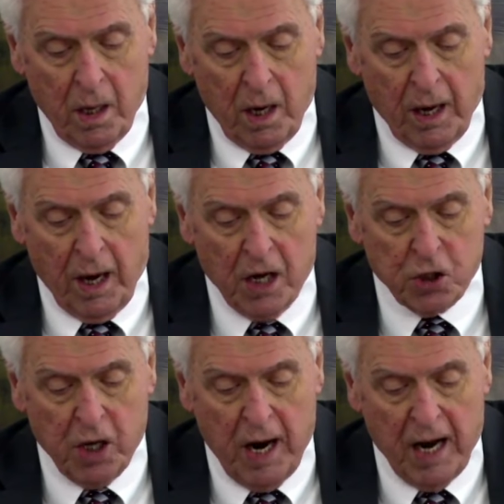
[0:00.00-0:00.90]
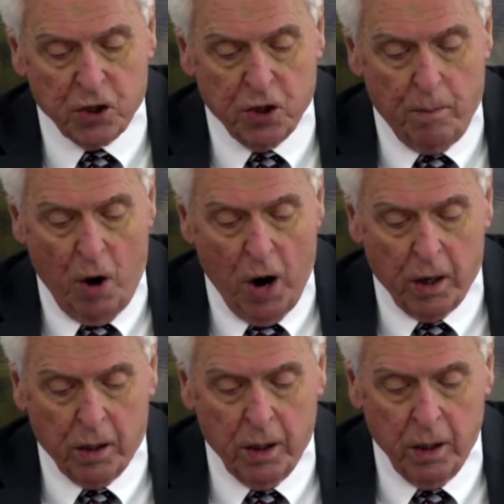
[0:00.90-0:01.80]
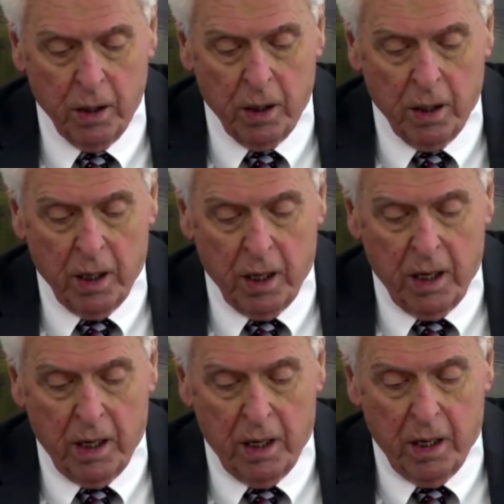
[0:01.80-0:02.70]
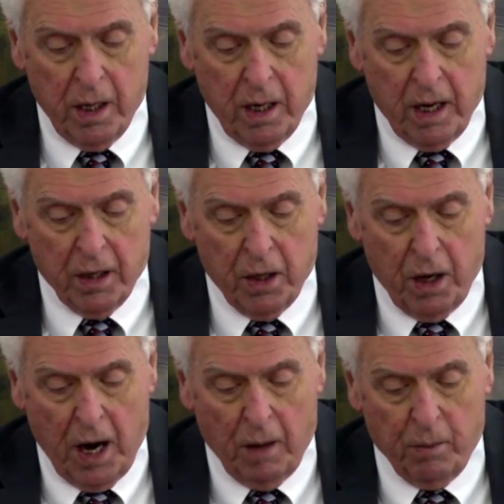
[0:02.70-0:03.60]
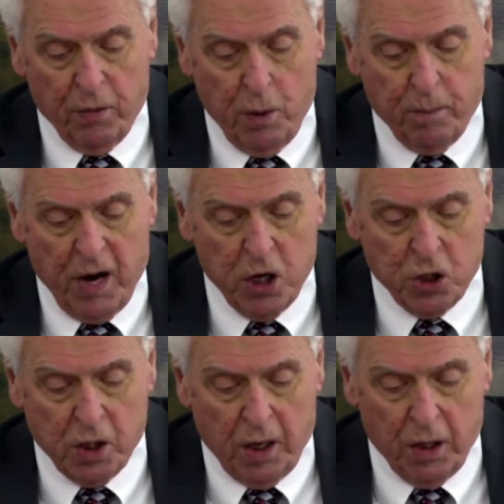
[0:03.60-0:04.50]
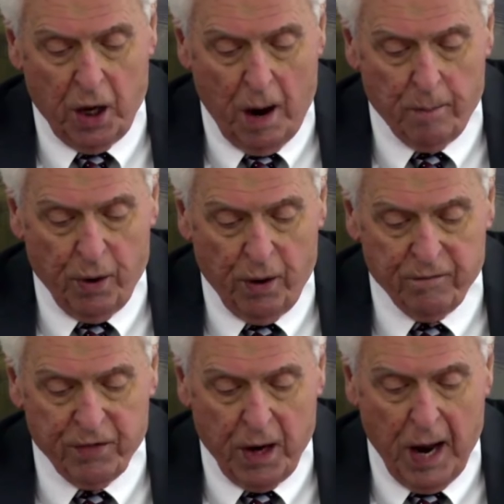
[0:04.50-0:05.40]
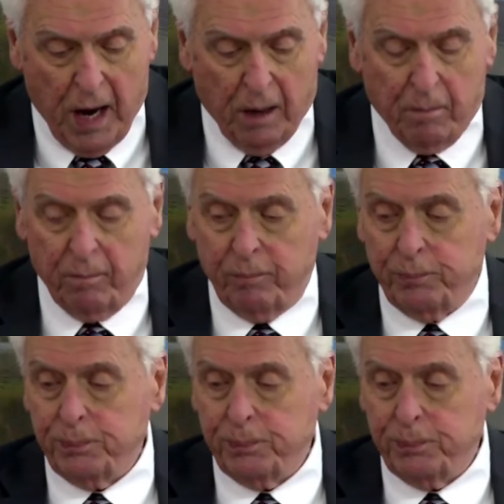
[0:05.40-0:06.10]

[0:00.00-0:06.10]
Unless he has the mark and the name of the beast and the number of the name.